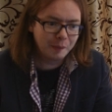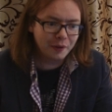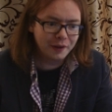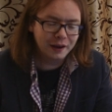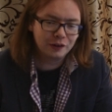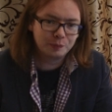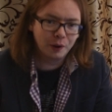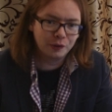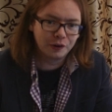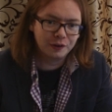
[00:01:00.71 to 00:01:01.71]
about the Higgs
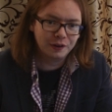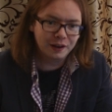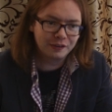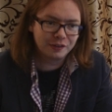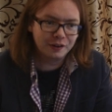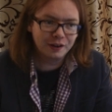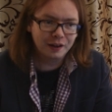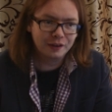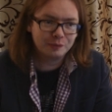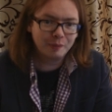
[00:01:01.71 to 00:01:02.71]
boson is that
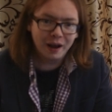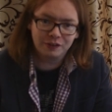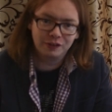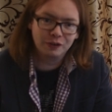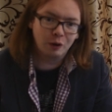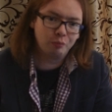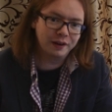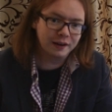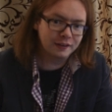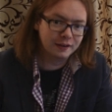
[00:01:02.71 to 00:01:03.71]
its mass is not
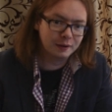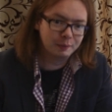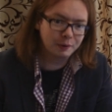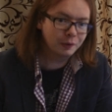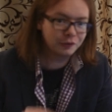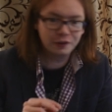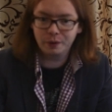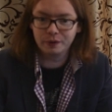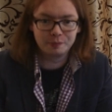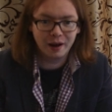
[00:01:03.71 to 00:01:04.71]
predicted, but once you
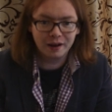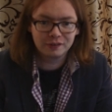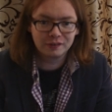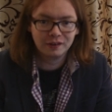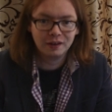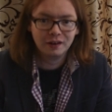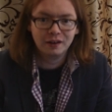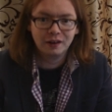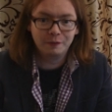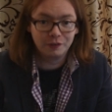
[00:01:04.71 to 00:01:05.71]
know its mass,
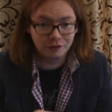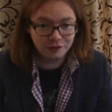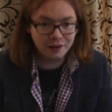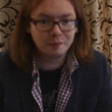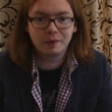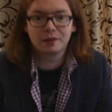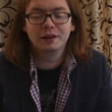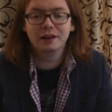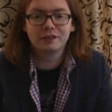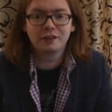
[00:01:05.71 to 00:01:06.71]
if it's a standard model
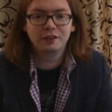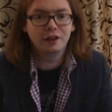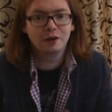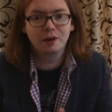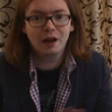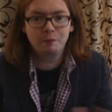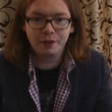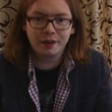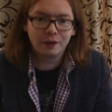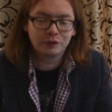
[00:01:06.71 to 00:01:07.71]
Higgs, then you know
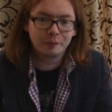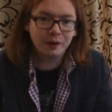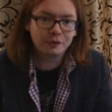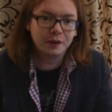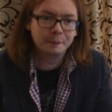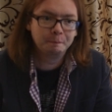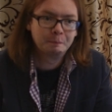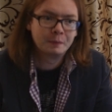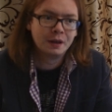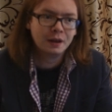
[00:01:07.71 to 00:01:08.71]
everything else about it.
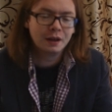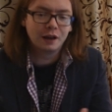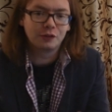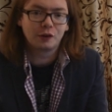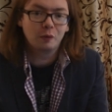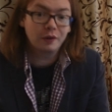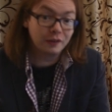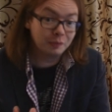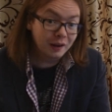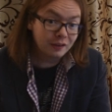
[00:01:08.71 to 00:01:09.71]
And so what
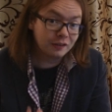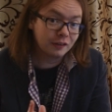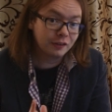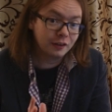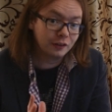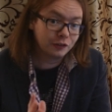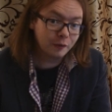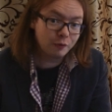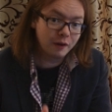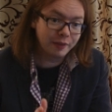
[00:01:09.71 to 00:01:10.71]
this means is the
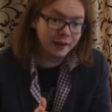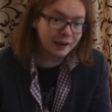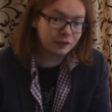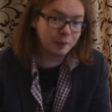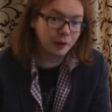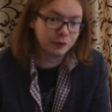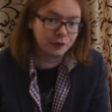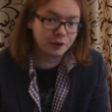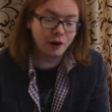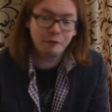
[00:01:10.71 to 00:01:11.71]
discovery of the Higgs
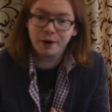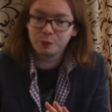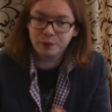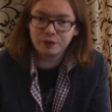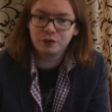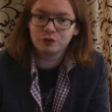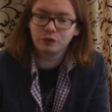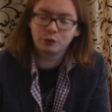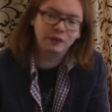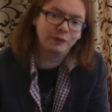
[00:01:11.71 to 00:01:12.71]
boson at around
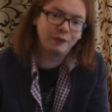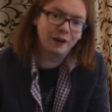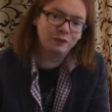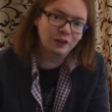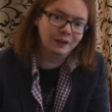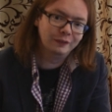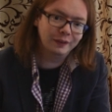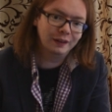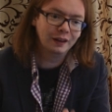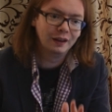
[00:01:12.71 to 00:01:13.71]
125
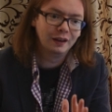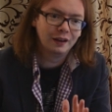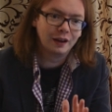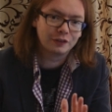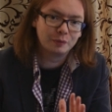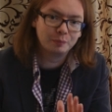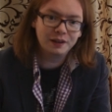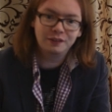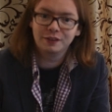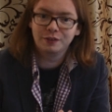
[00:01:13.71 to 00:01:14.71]
GeV has
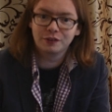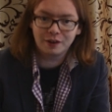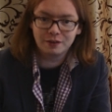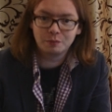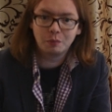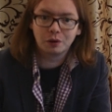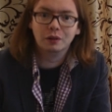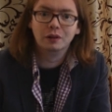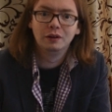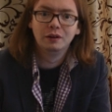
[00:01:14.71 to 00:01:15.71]
completed the standard model.